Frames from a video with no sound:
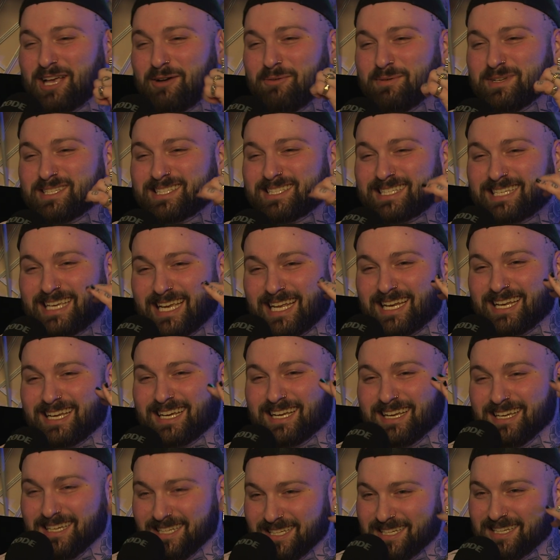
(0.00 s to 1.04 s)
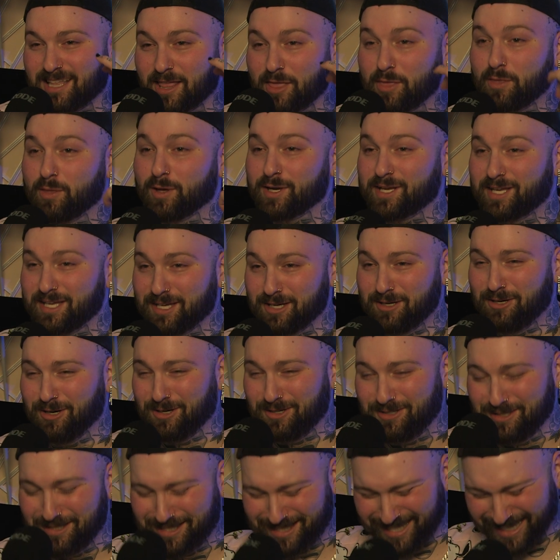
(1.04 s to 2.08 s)
I was getting the
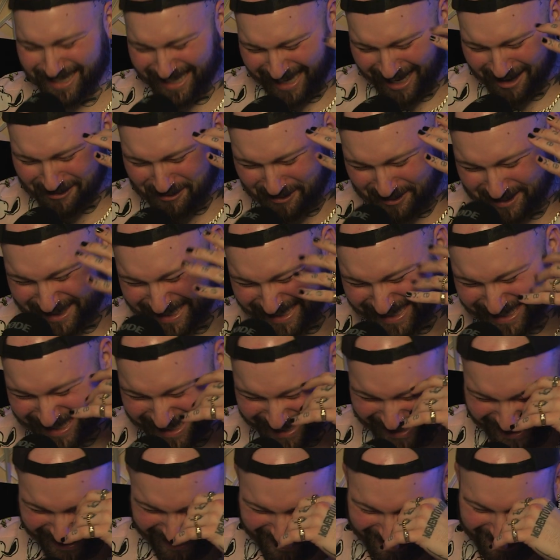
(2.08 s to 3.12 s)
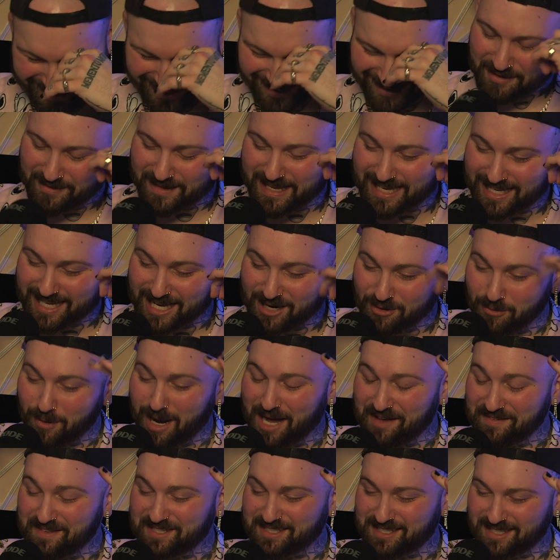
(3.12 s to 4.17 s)
giggles, I was thinking,
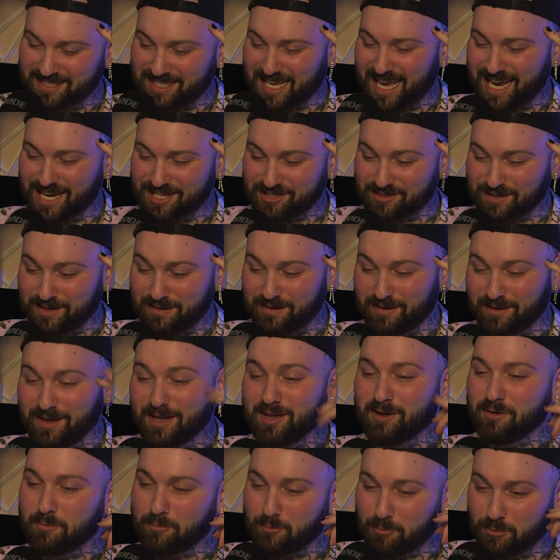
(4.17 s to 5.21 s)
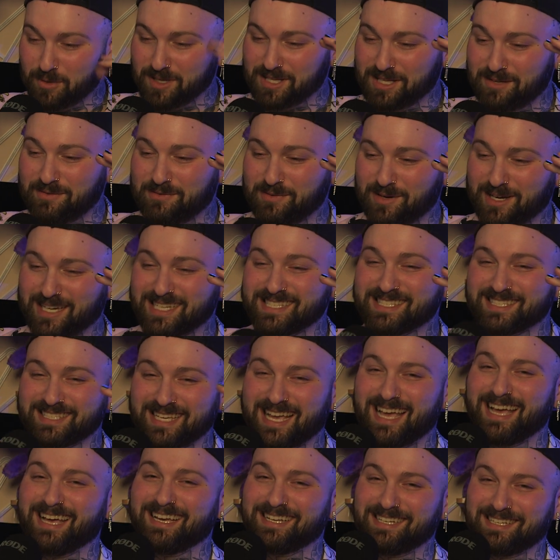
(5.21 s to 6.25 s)
wow, this is actually really fucking
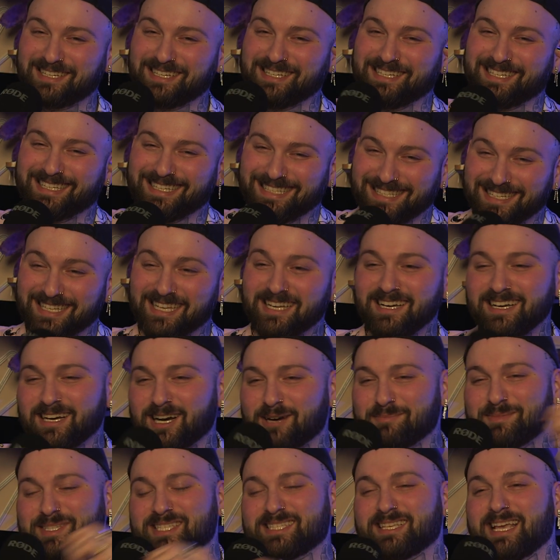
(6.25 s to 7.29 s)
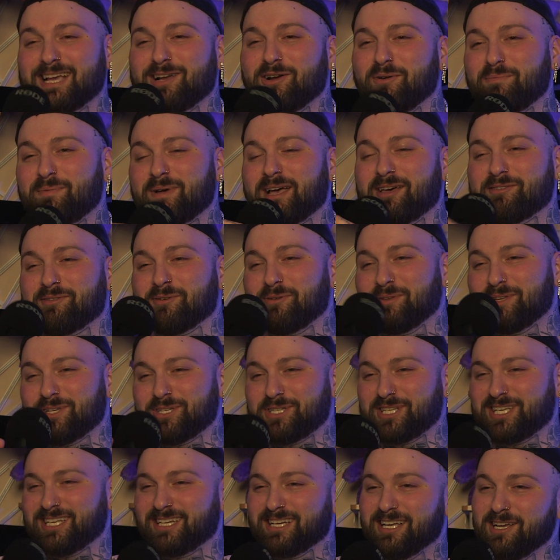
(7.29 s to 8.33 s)
sad. I'm a psychopath, holy
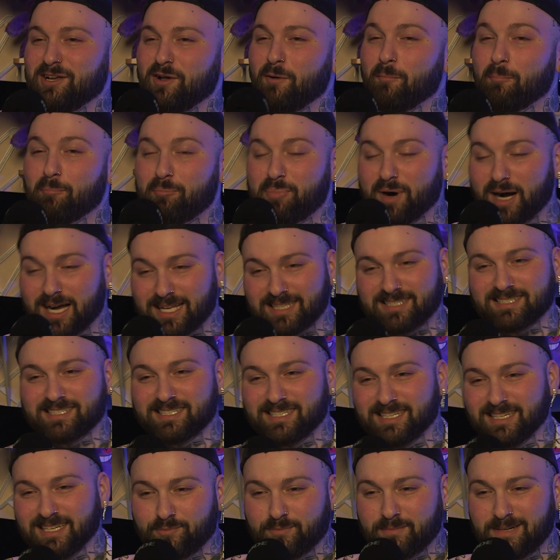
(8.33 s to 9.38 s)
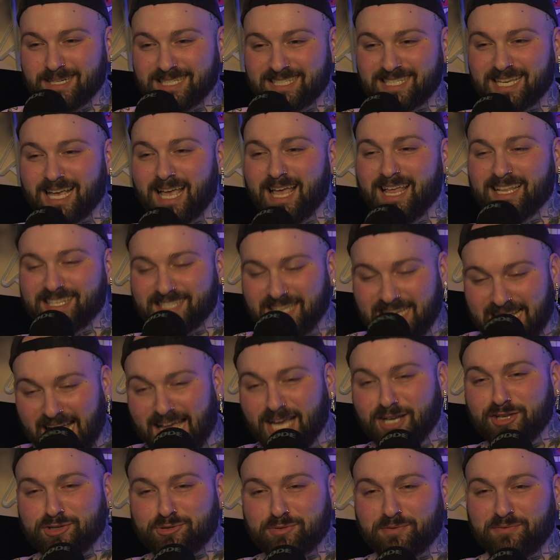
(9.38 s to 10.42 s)
shit. But it's like
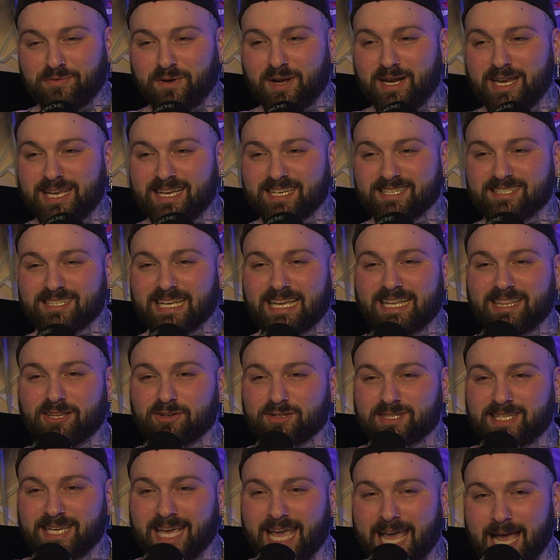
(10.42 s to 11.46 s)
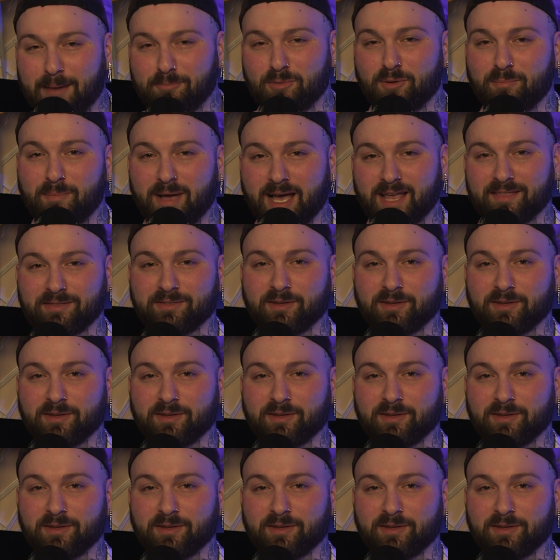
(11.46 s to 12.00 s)
extra funny because like there's cameramen.